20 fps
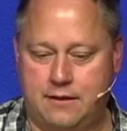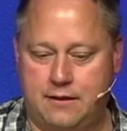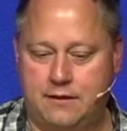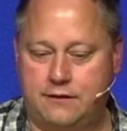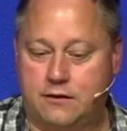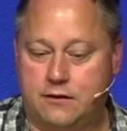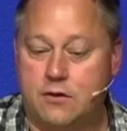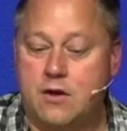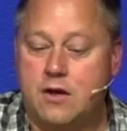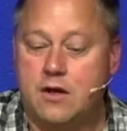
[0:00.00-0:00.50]

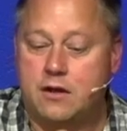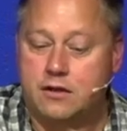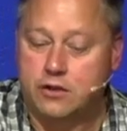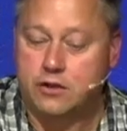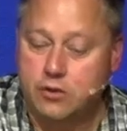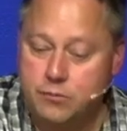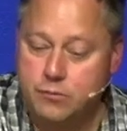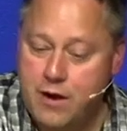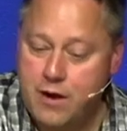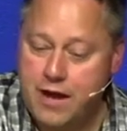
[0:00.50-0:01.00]
So
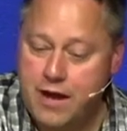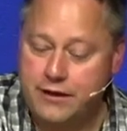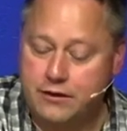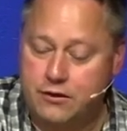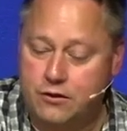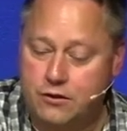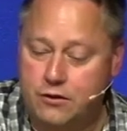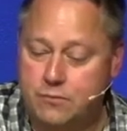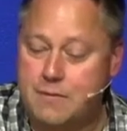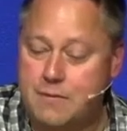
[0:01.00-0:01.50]
you brought it
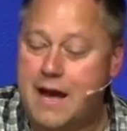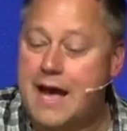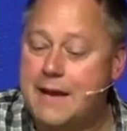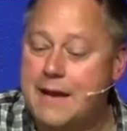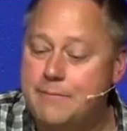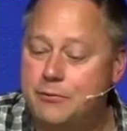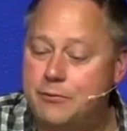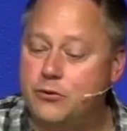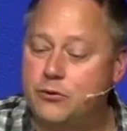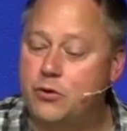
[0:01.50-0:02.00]
home, I
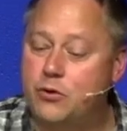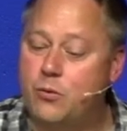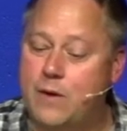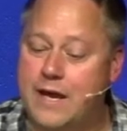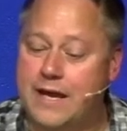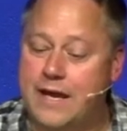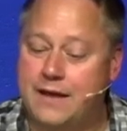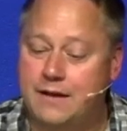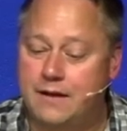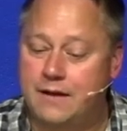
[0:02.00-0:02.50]
blew it
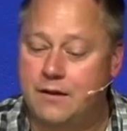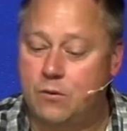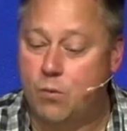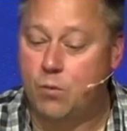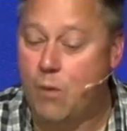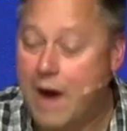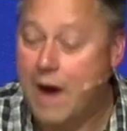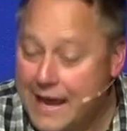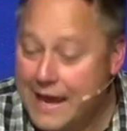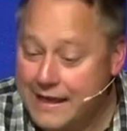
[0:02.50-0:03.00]
away.
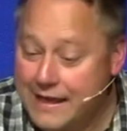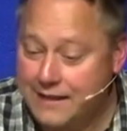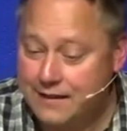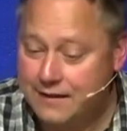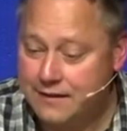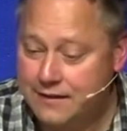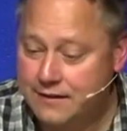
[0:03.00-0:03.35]
Why?